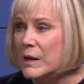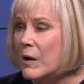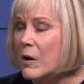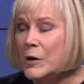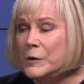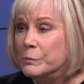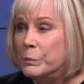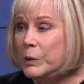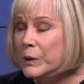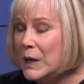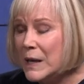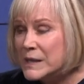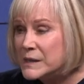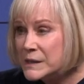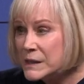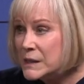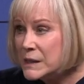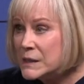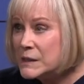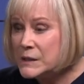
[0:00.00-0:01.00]

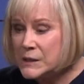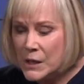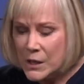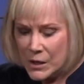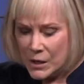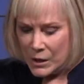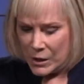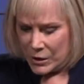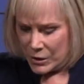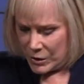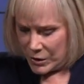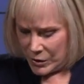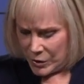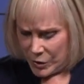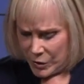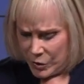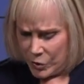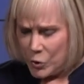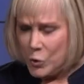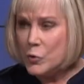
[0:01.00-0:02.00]
unpleasantness,
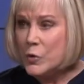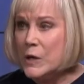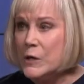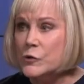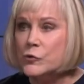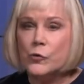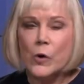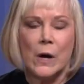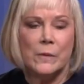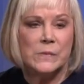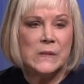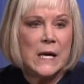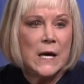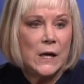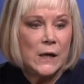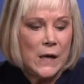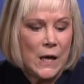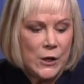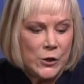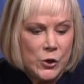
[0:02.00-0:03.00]
you can drop
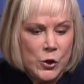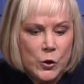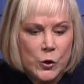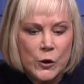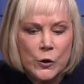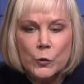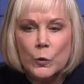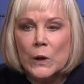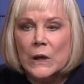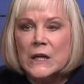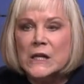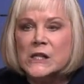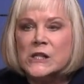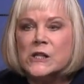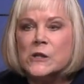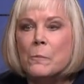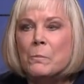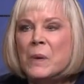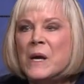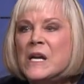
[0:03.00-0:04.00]
down and you can release
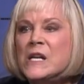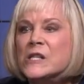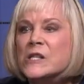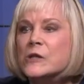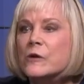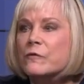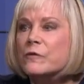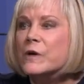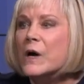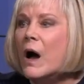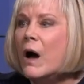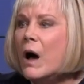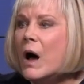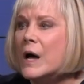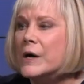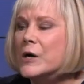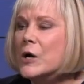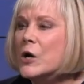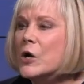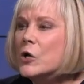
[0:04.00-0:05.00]
the peace of
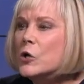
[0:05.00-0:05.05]
God.